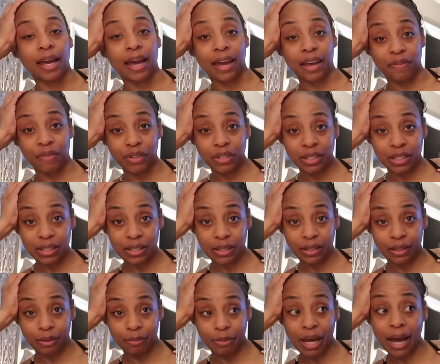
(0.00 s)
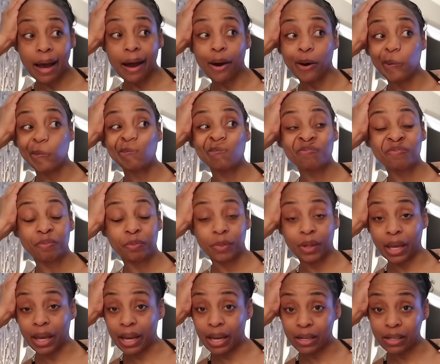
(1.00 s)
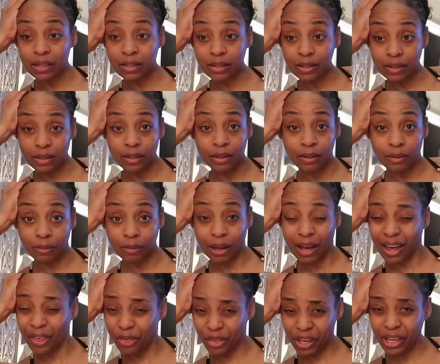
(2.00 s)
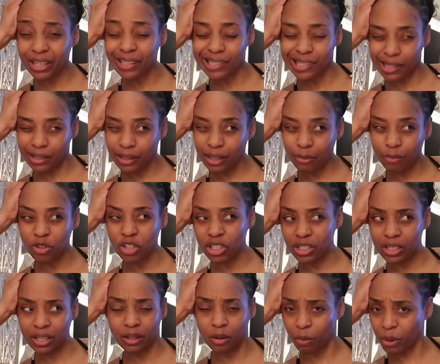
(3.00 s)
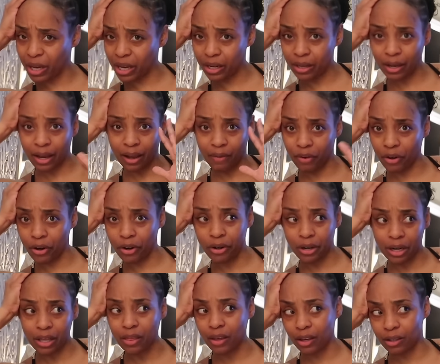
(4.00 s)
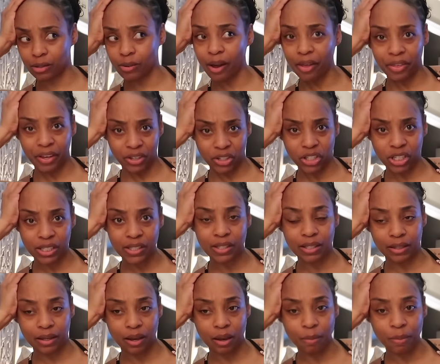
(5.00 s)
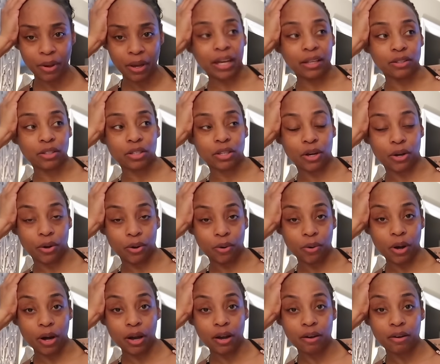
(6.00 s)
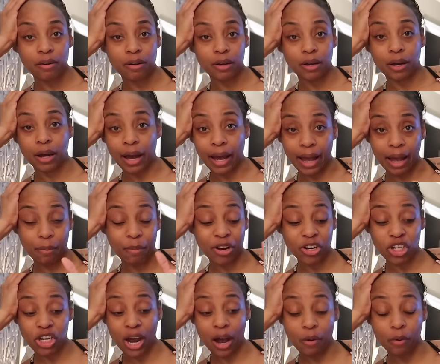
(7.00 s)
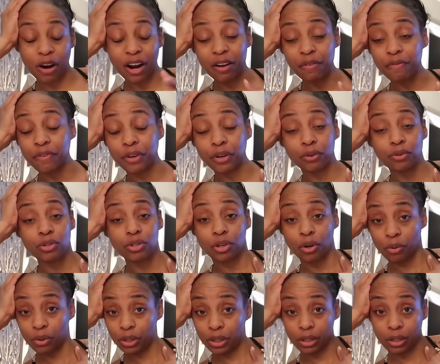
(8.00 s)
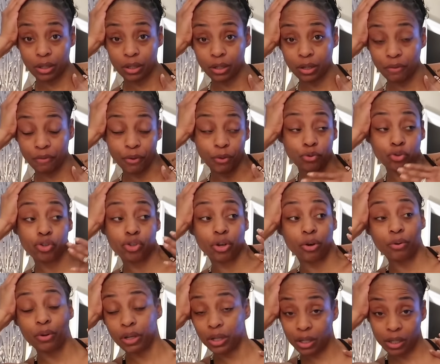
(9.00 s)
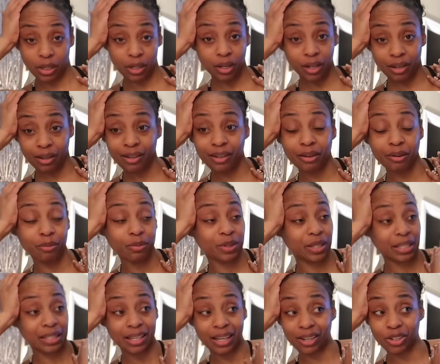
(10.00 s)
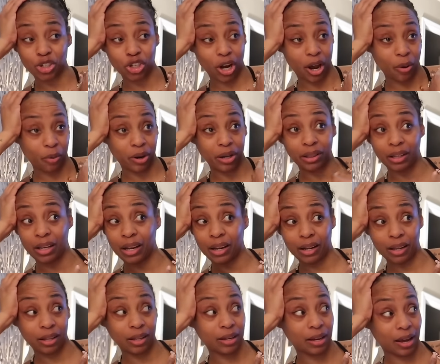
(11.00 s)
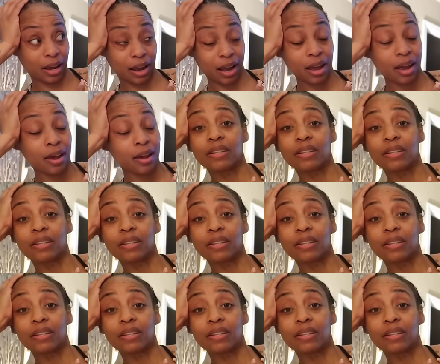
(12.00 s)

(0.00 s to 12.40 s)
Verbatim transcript: Ava's asleep now. Anne is, I think, asleep. She's in the bed and I haven't heard anything, so I think she's asleep. And so I had my shower. I feel so good. It feels so good to take a shower at the end of the day.